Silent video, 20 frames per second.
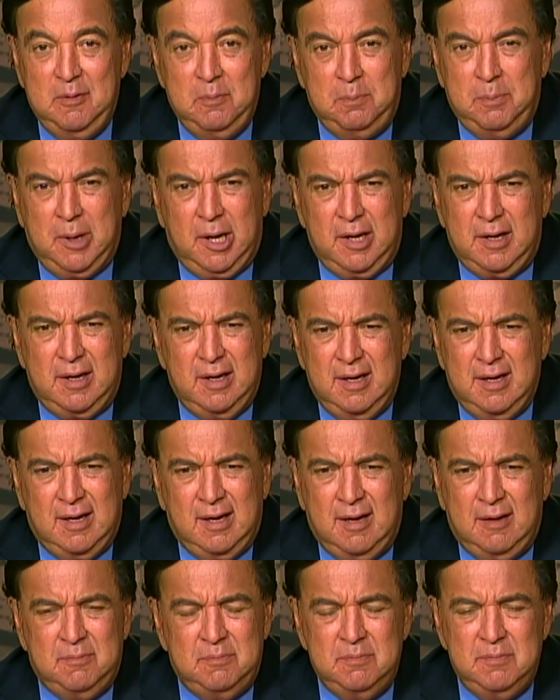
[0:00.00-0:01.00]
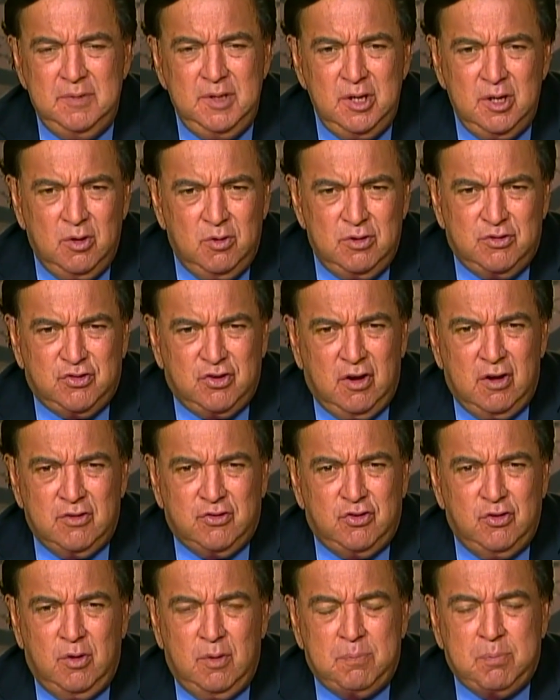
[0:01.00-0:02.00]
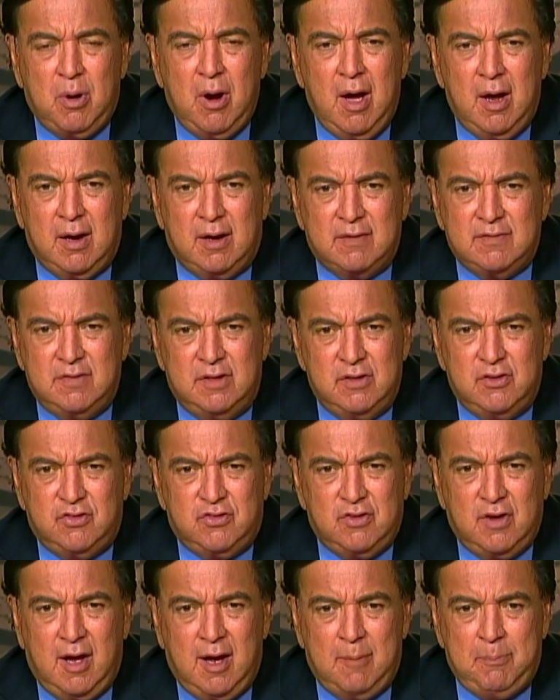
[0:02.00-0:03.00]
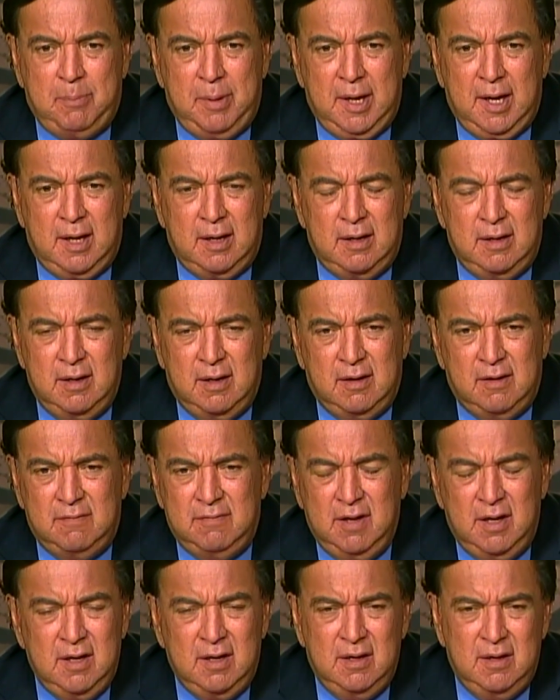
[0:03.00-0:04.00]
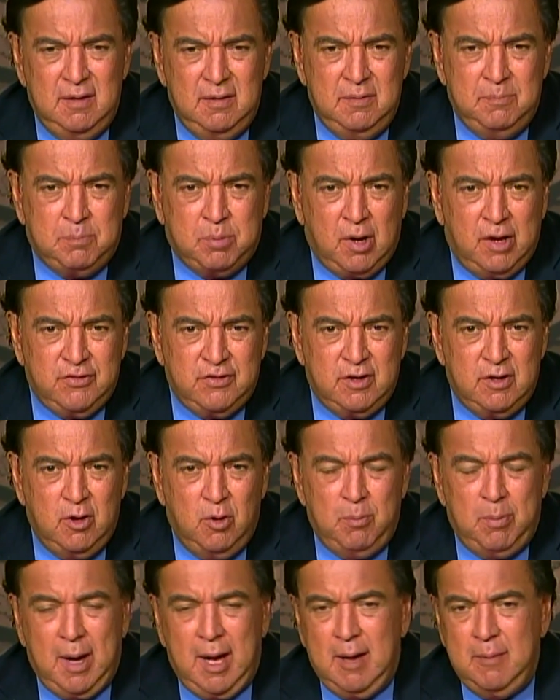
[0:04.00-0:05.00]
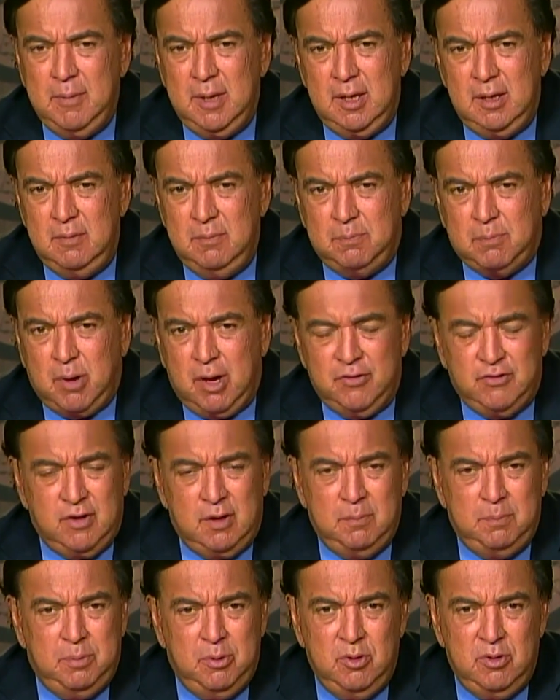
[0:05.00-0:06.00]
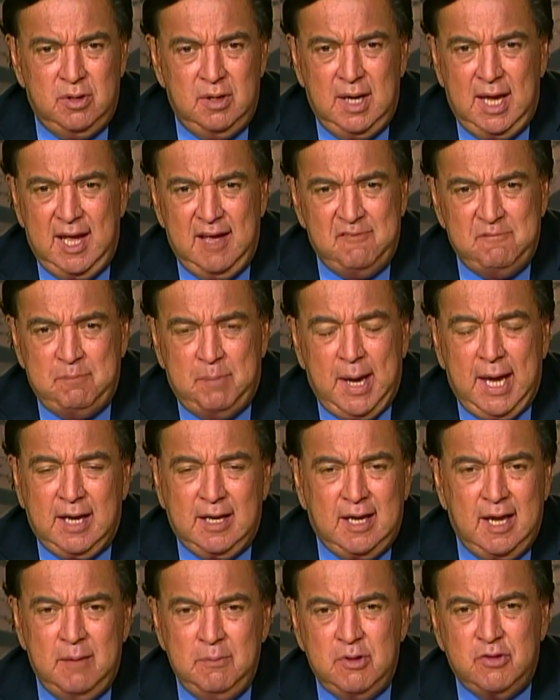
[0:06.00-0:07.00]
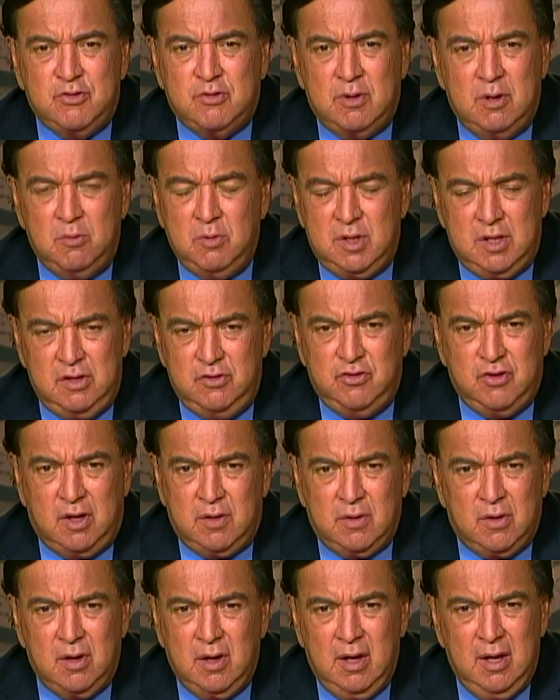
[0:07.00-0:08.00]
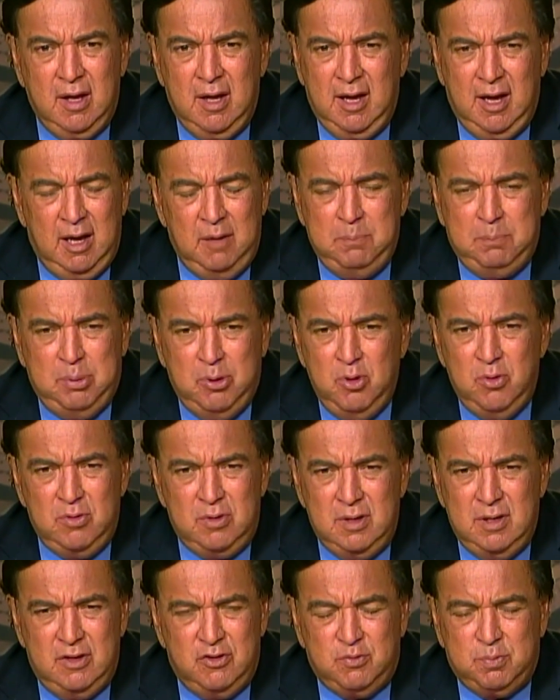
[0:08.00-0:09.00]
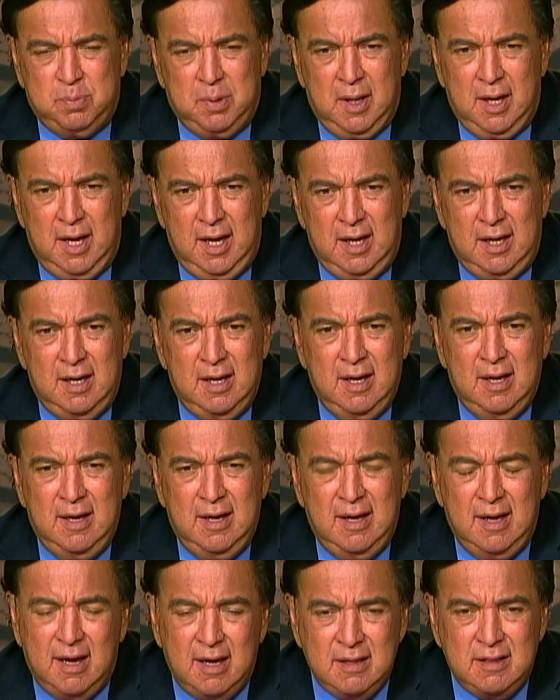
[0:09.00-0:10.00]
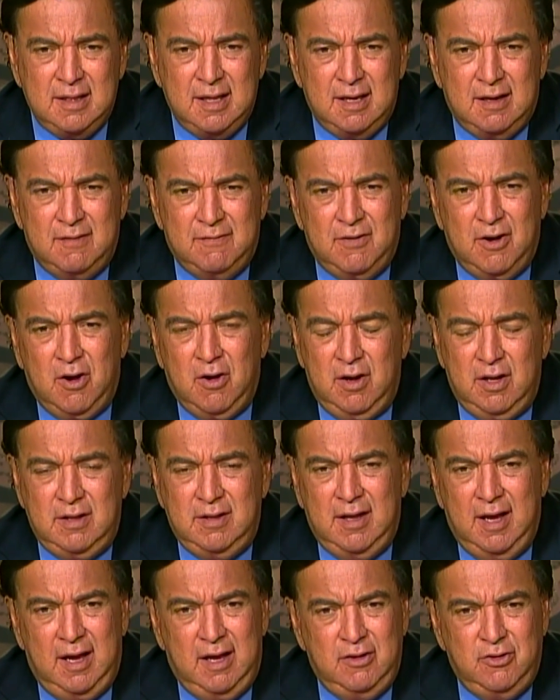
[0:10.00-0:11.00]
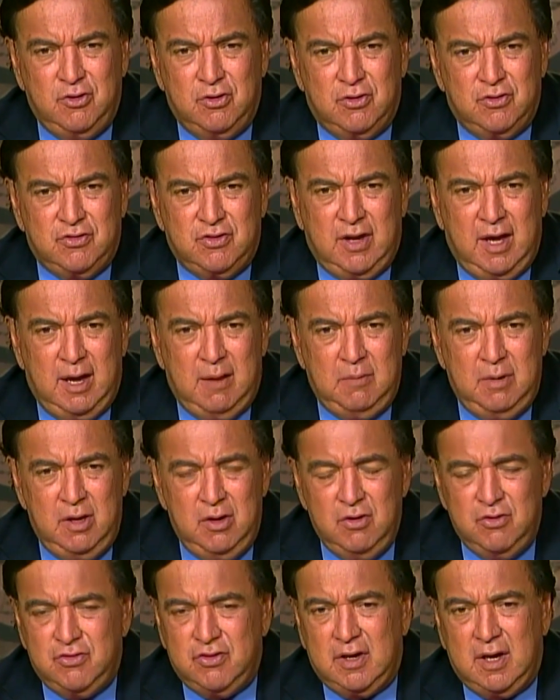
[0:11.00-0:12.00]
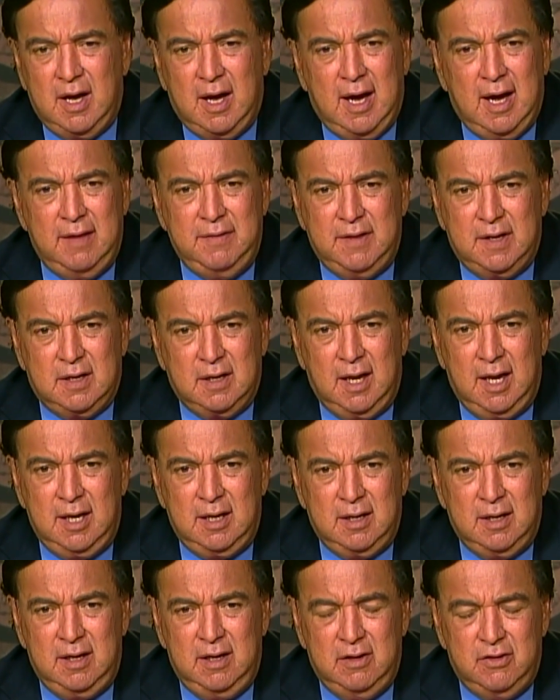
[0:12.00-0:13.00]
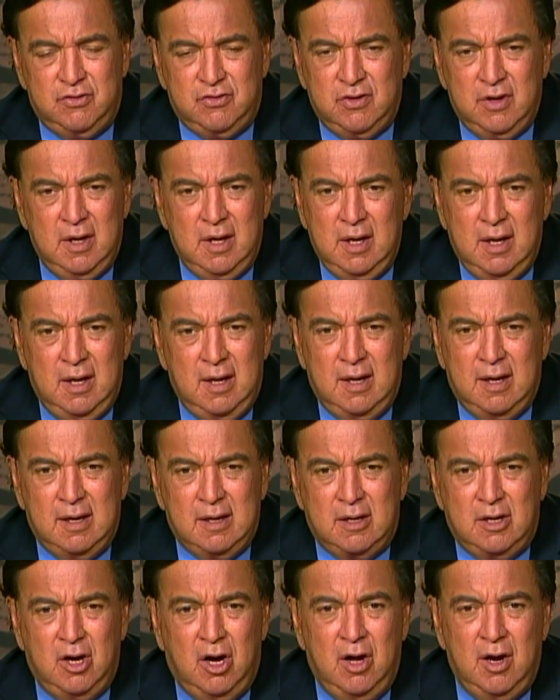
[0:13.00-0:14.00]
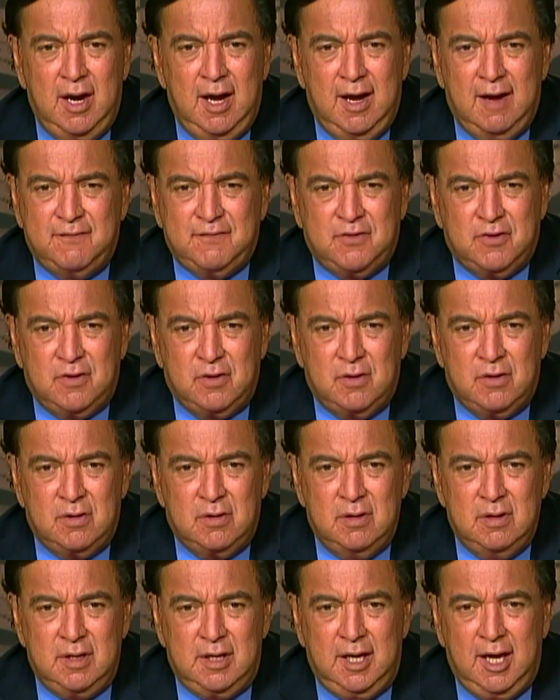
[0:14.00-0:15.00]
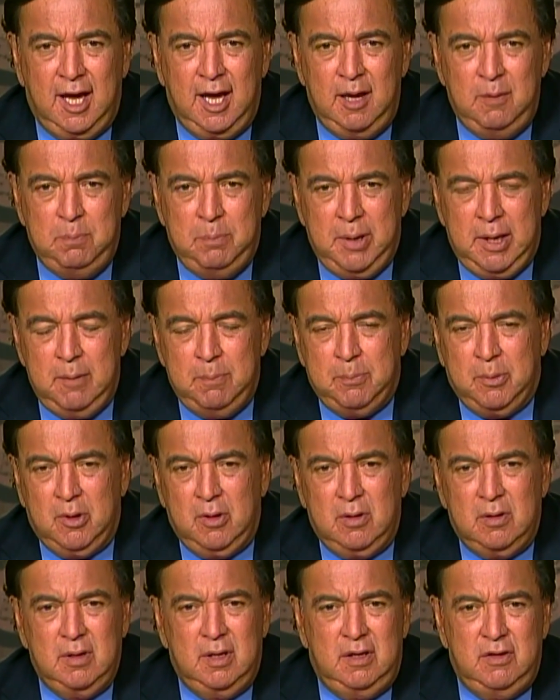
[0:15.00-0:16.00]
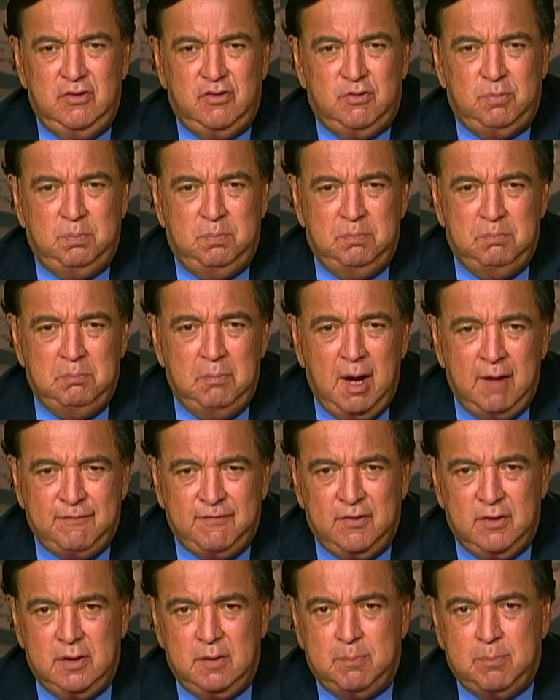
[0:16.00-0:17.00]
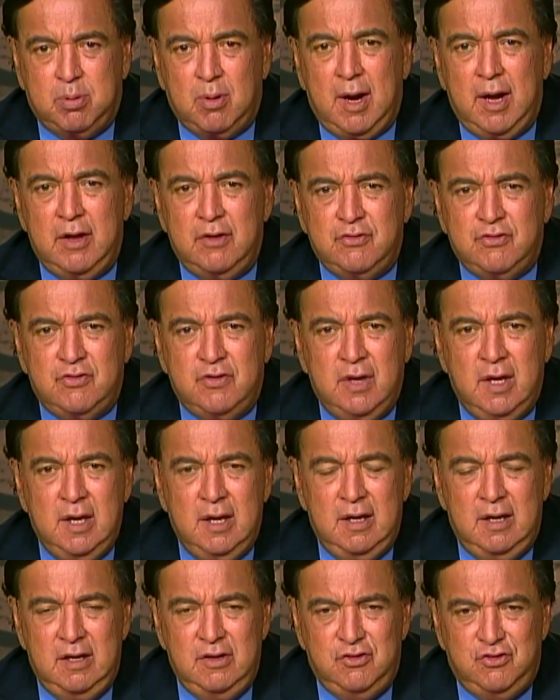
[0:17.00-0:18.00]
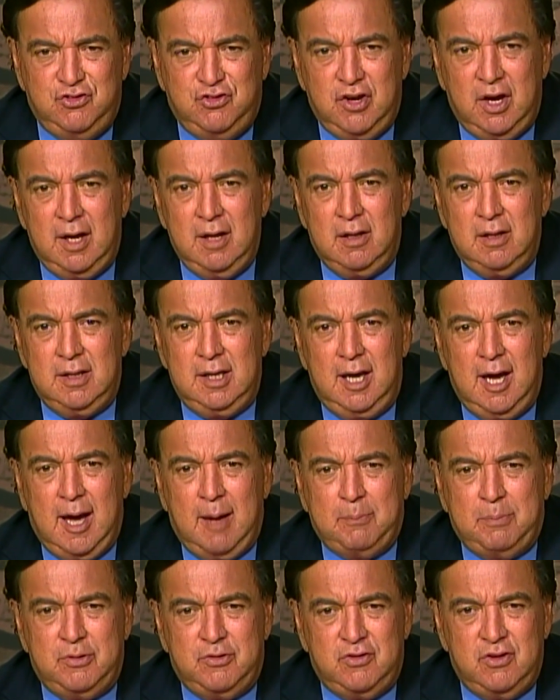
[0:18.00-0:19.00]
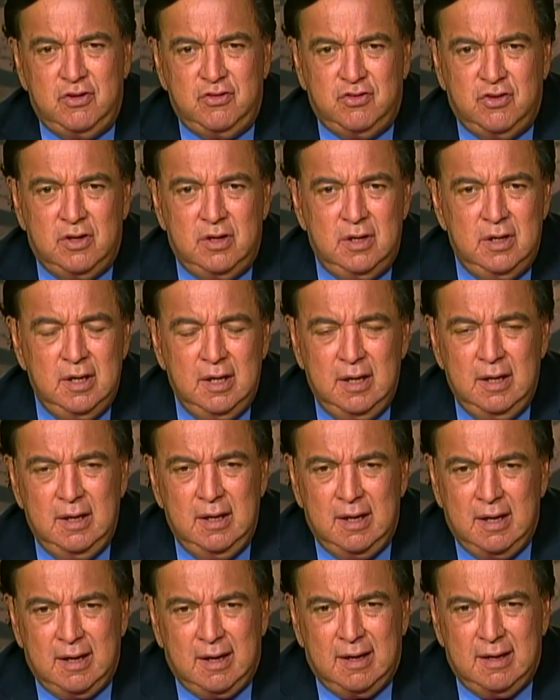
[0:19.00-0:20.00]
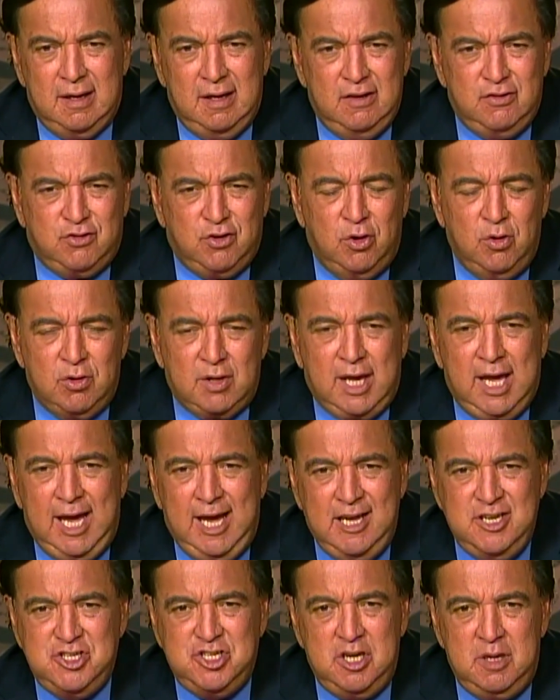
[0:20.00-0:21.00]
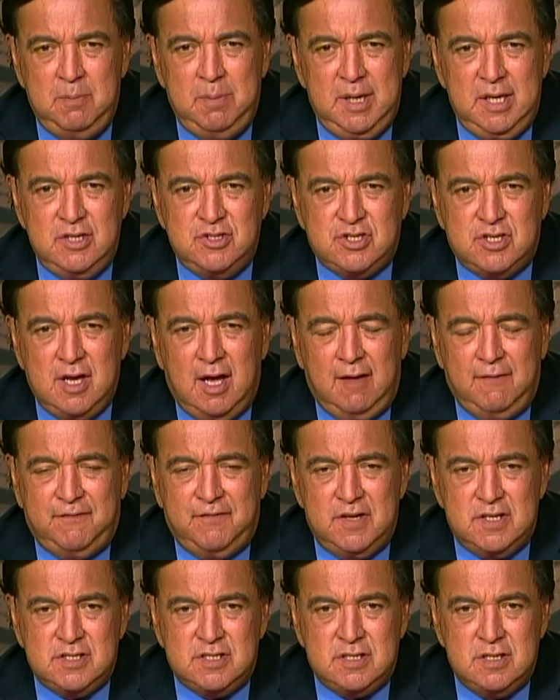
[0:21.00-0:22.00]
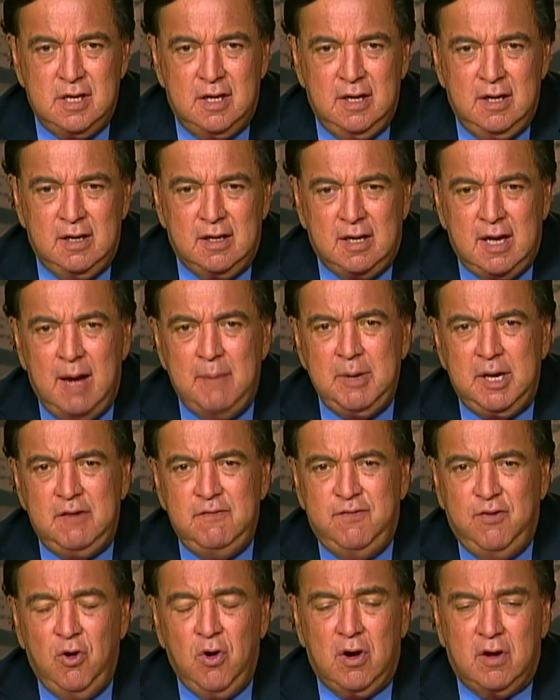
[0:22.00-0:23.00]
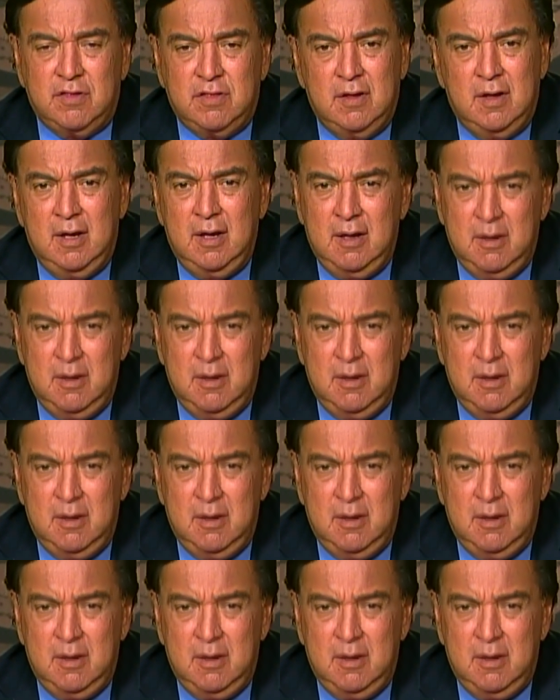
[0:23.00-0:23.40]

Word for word: But, uh, you know, it's also a product, this op ed of President Obama and President Putin have bad chemistry with each other. And Putin is playing, I think, a very dangerous game. Here's a guy that lately has uh, gone after gay people, he's muffled the press, he's jailed the opposition. Uh, his old KGB self is coming forth.